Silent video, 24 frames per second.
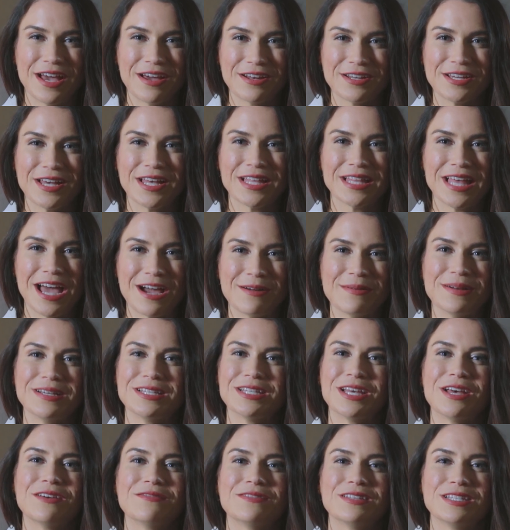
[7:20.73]
how to allow
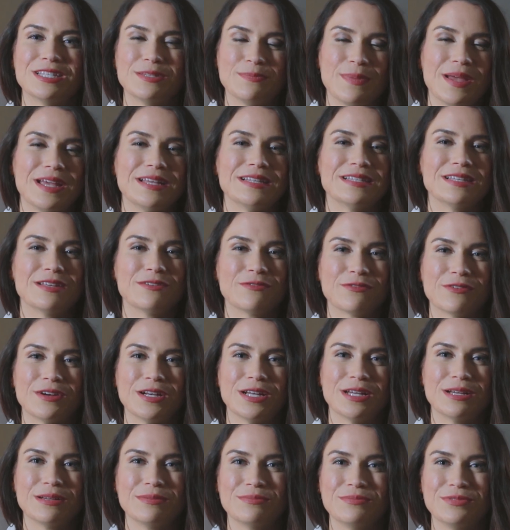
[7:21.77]
myself the space and
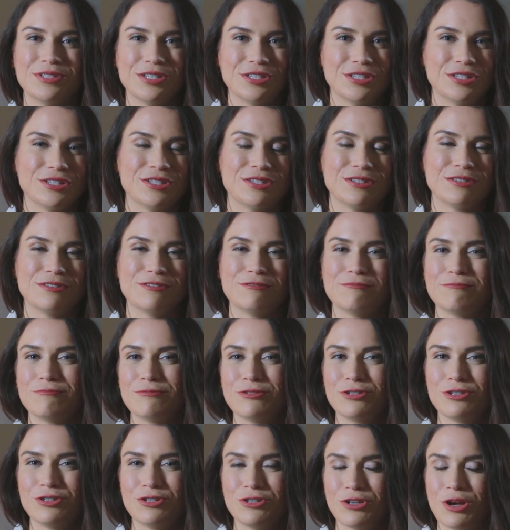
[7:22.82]
freedom to just
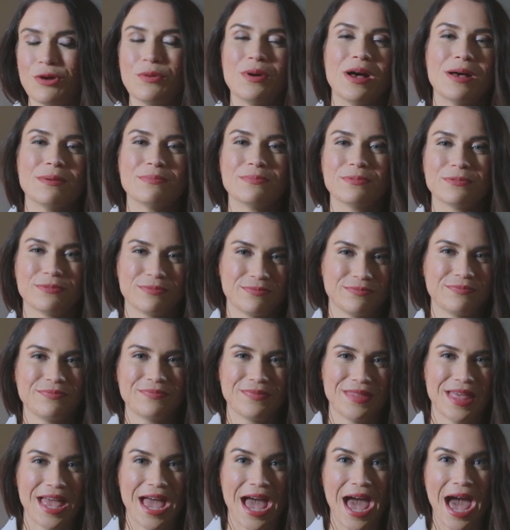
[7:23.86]
show up
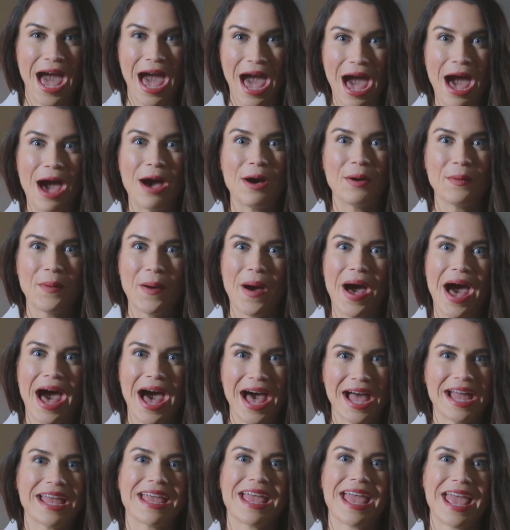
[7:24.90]
how
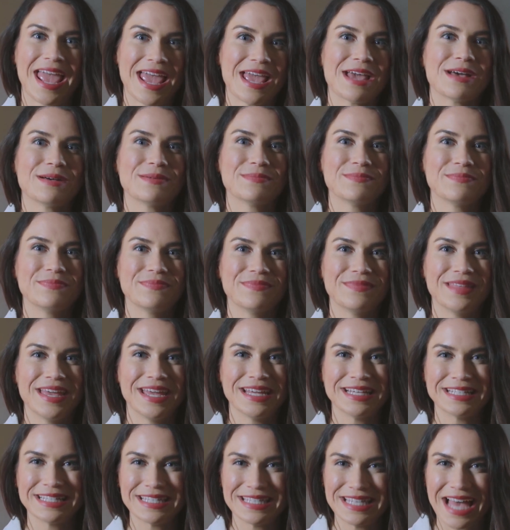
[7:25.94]
I am,
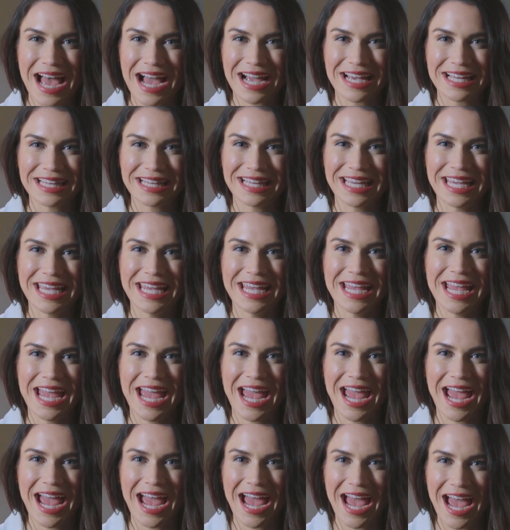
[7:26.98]
exactly
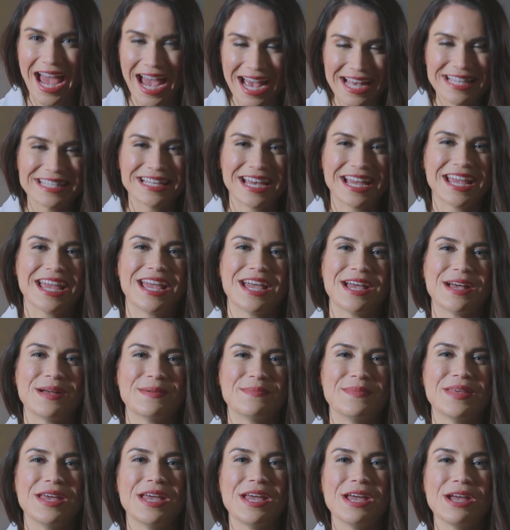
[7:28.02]
as I
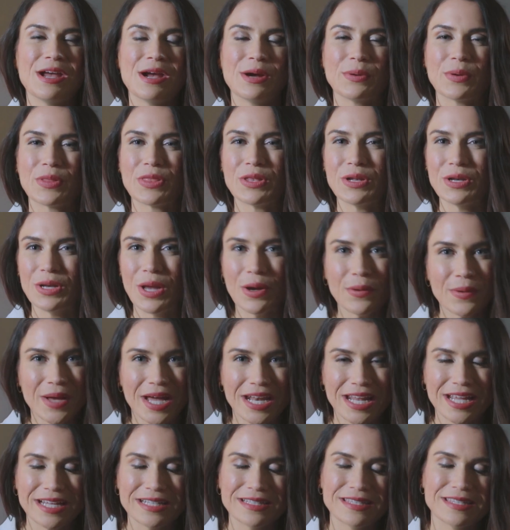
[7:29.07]
am, with no
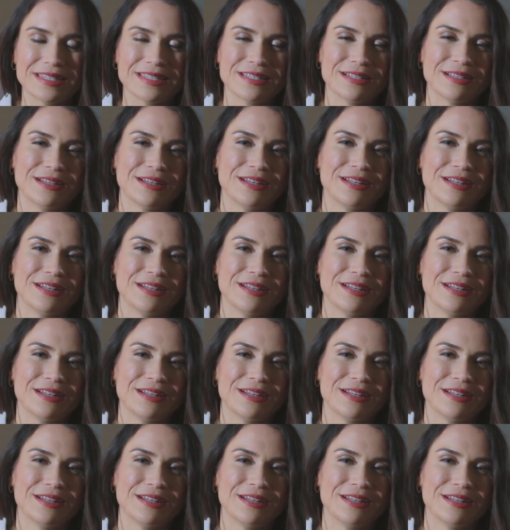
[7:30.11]
edits.